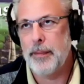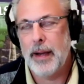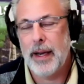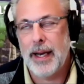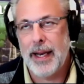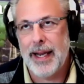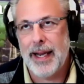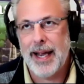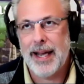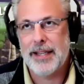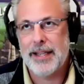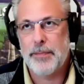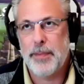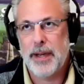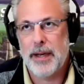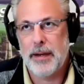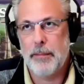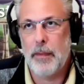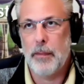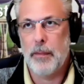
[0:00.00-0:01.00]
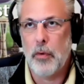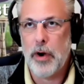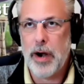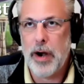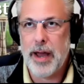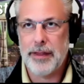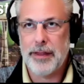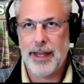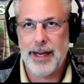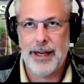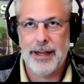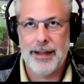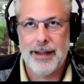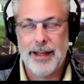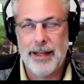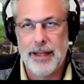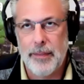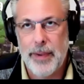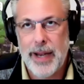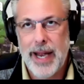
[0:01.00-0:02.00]
and he has been more athletic
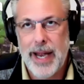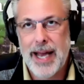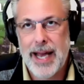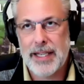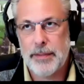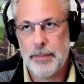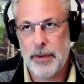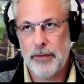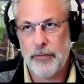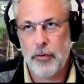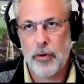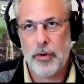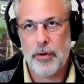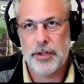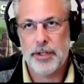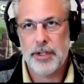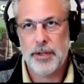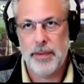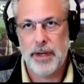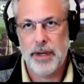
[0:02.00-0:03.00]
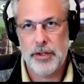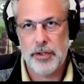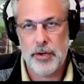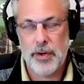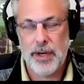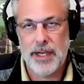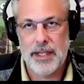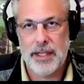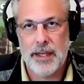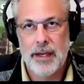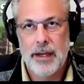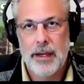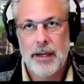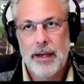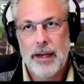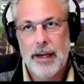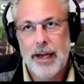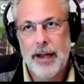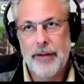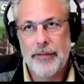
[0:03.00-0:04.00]
in the past before some injuries
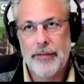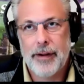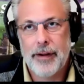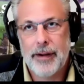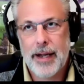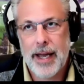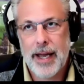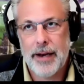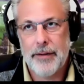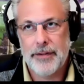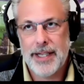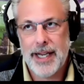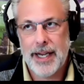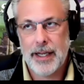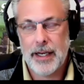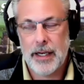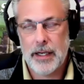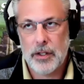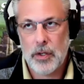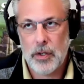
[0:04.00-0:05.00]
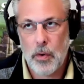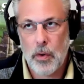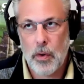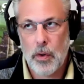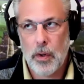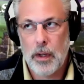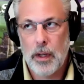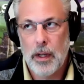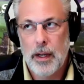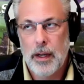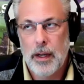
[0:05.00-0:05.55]
have kind of taken a toll.